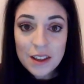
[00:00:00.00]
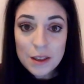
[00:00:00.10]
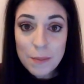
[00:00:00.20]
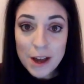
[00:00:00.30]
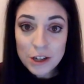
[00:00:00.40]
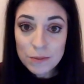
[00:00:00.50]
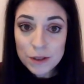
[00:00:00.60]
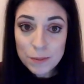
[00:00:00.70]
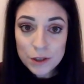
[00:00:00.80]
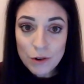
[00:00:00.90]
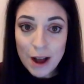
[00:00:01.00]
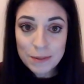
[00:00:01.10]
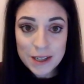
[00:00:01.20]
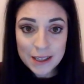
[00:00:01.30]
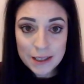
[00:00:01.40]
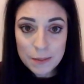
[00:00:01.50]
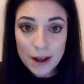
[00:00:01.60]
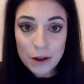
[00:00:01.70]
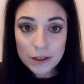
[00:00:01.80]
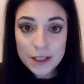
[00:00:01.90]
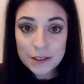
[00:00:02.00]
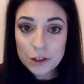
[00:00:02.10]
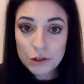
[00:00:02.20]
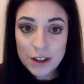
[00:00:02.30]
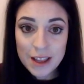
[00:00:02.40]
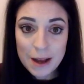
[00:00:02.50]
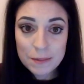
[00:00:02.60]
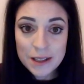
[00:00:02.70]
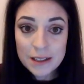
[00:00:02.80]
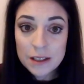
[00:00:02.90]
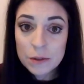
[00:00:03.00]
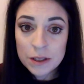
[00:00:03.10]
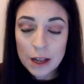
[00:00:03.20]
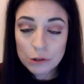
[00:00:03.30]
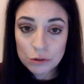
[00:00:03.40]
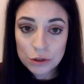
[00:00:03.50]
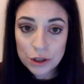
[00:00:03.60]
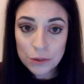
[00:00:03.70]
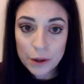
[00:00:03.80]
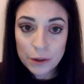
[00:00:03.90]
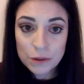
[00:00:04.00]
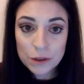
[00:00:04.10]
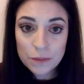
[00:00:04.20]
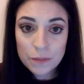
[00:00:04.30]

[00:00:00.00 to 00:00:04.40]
The patient was prescribed an antibiotic to treat the abscess that was lateral to the wound.